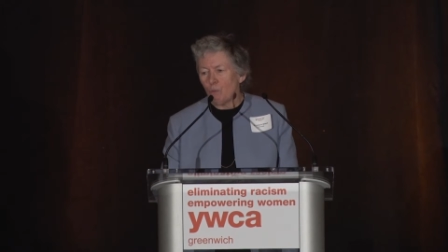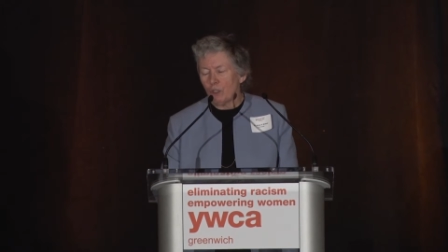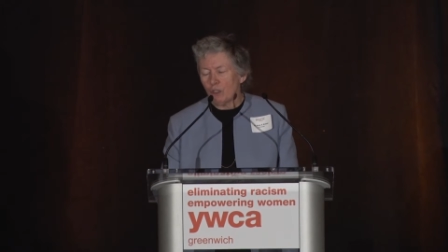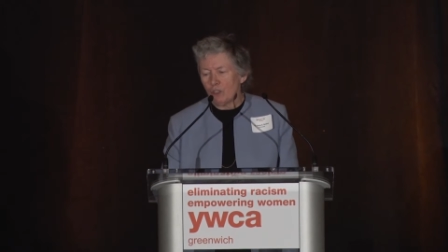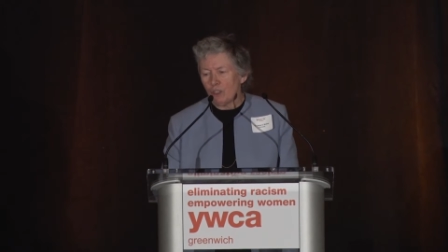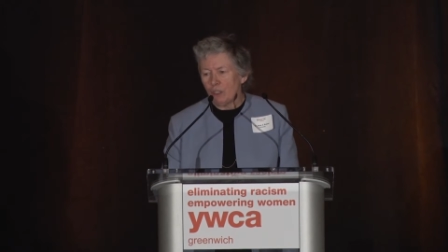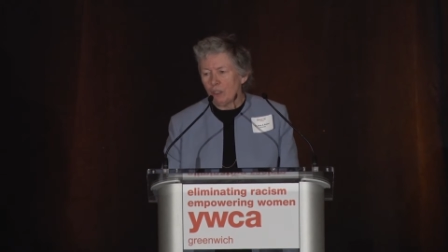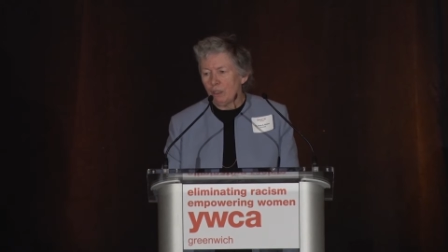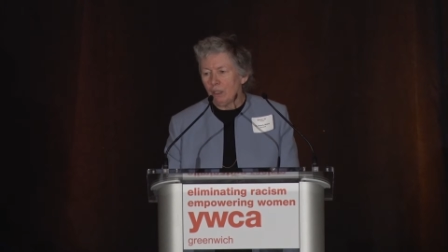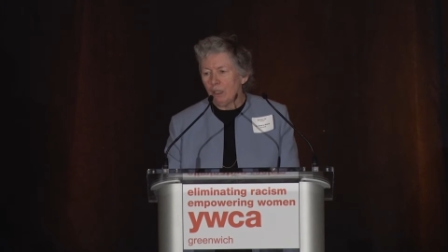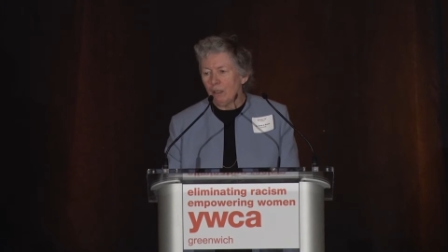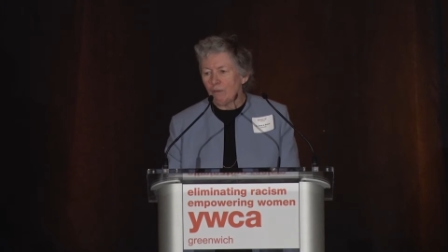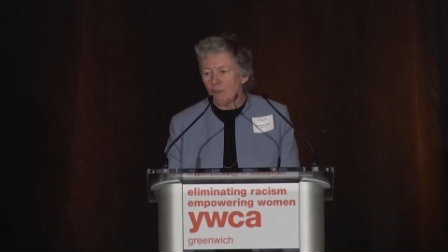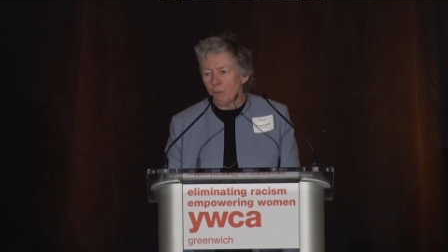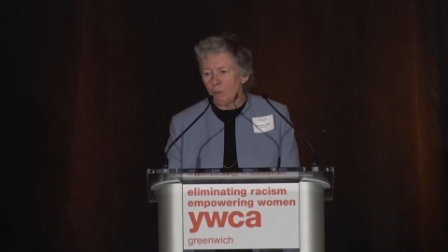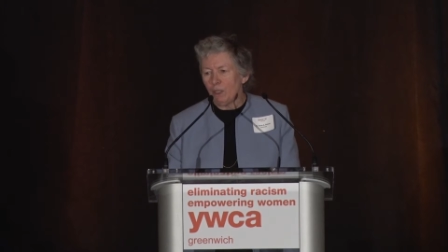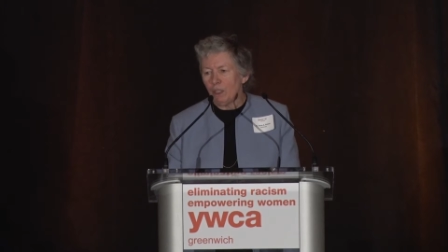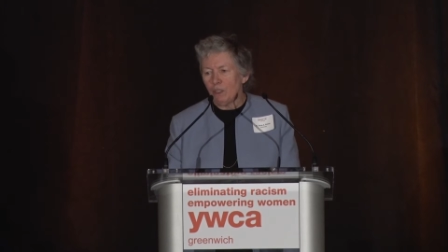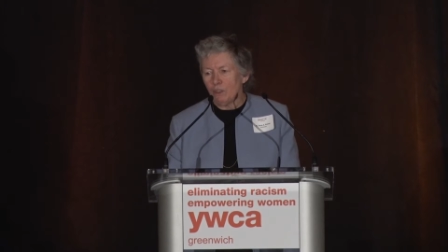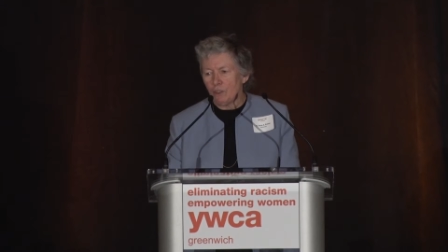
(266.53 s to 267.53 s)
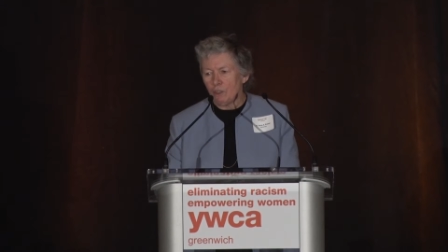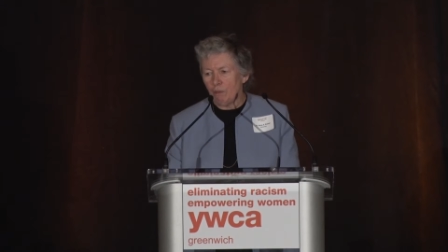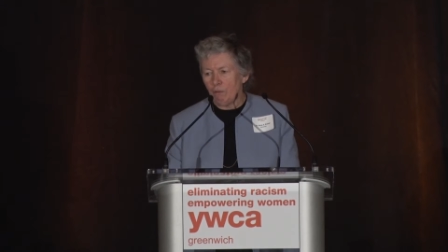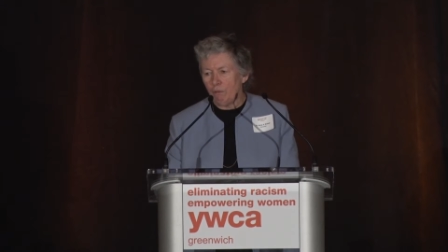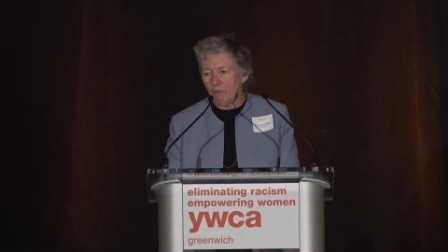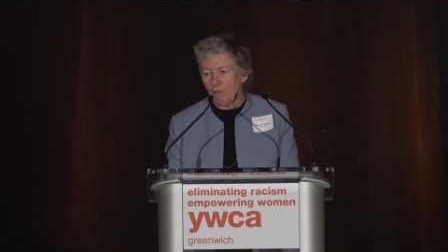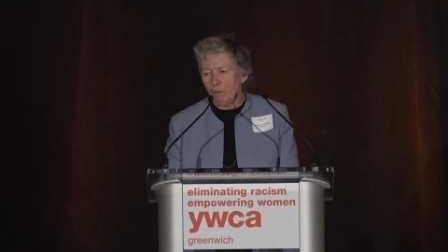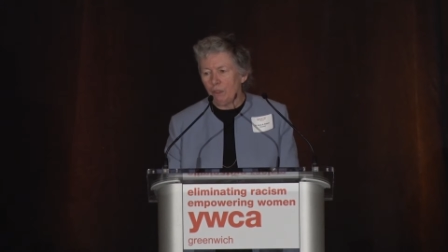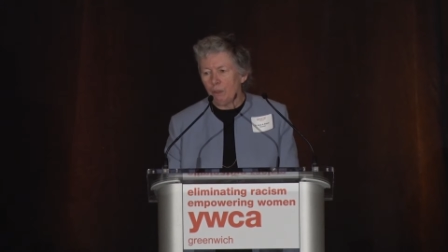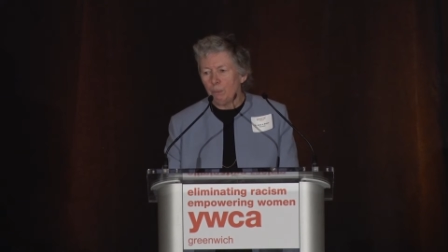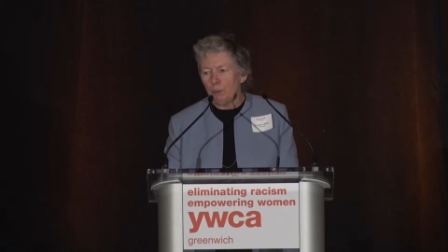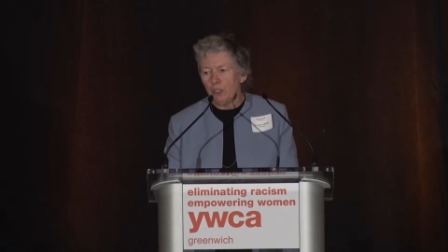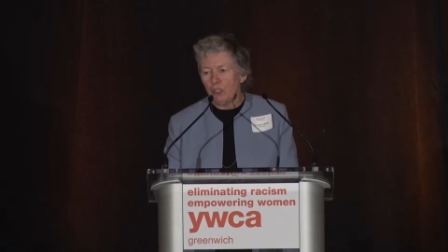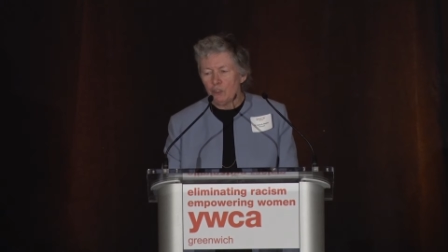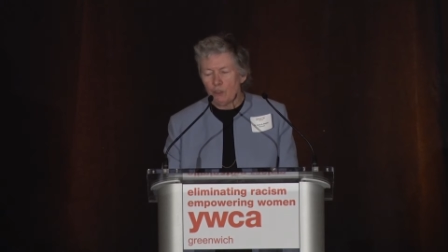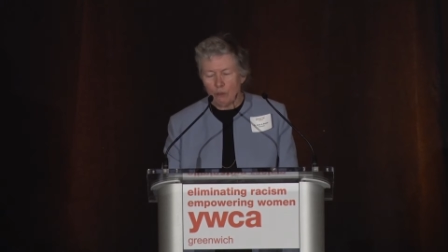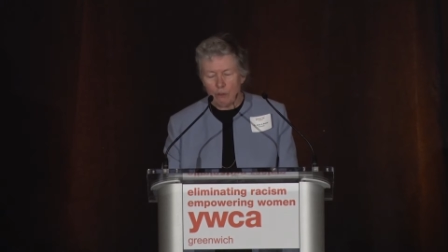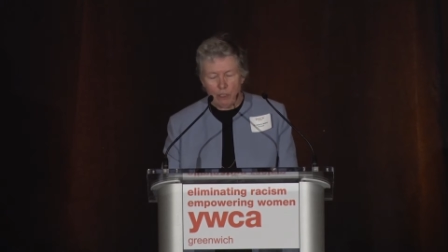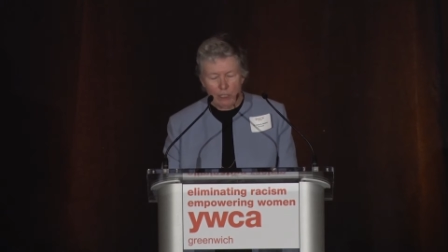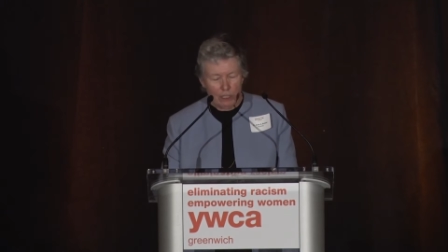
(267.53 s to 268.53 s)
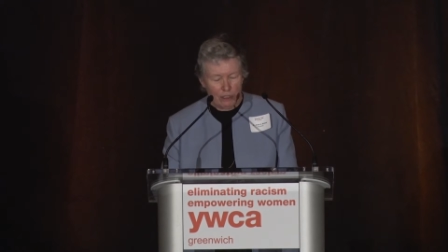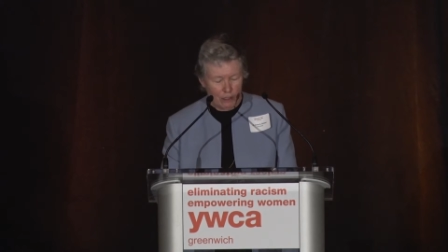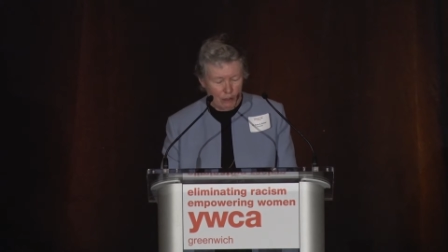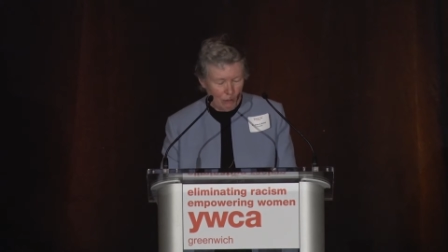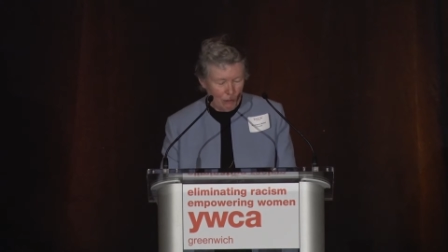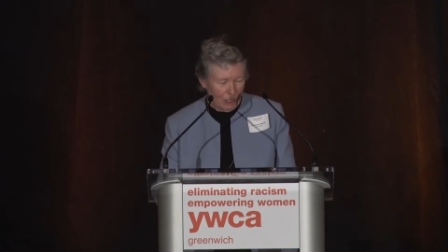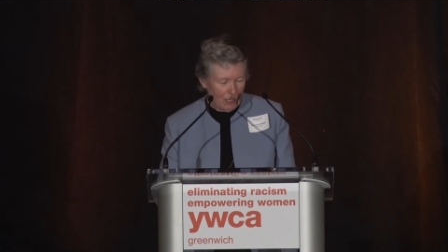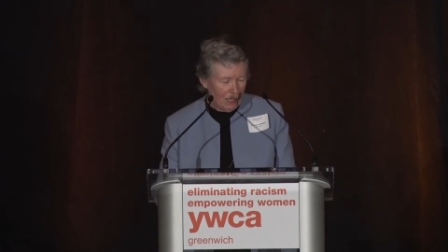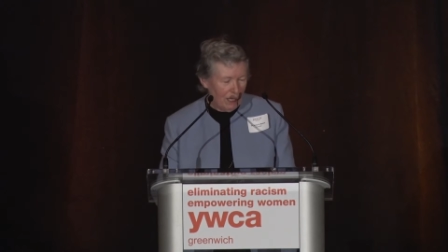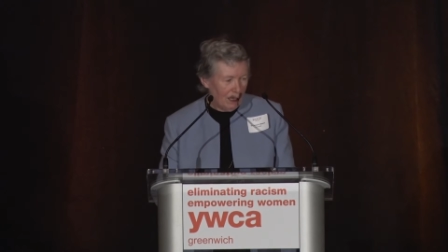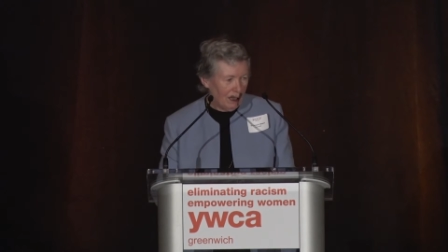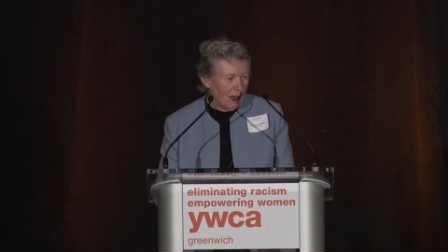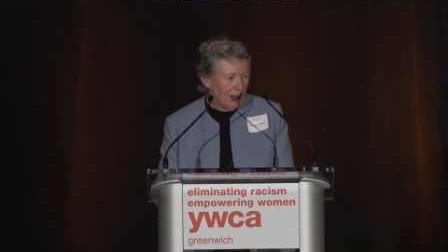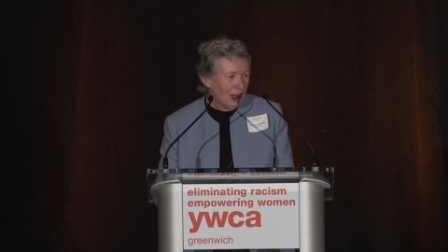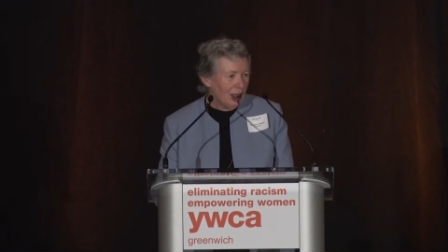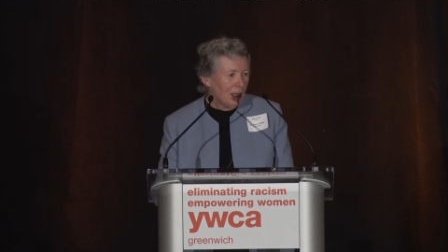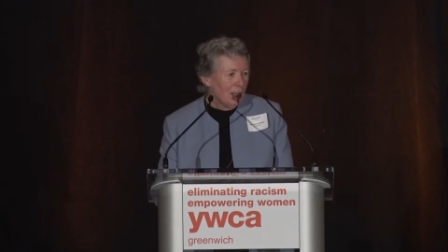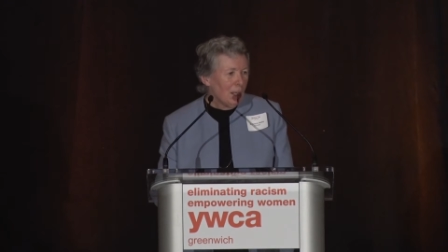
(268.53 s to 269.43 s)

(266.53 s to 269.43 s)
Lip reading: where she lives, because of the blizzard yesterday.